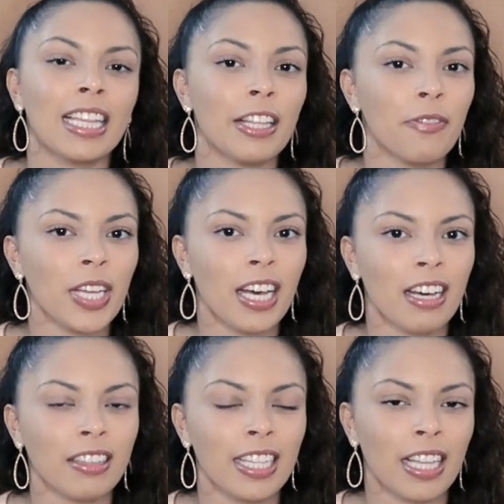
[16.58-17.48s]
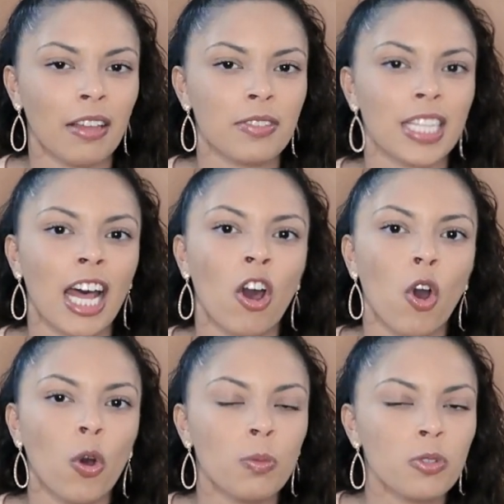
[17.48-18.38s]
living a healthy
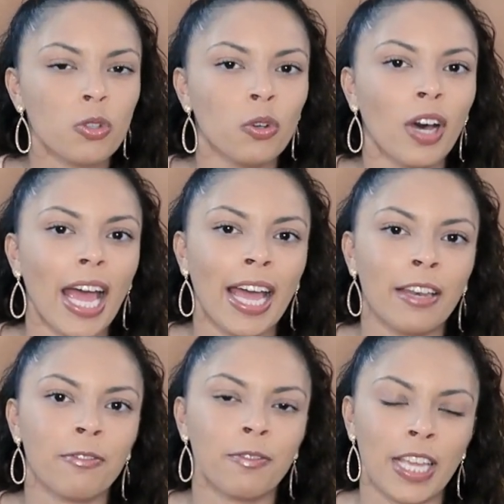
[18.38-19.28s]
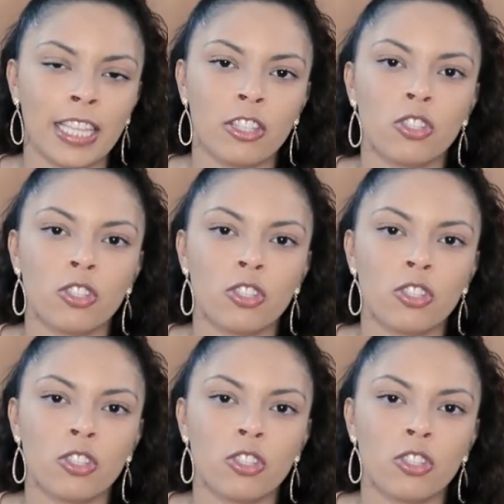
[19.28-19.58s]
lifestyle, homeschool, and faith.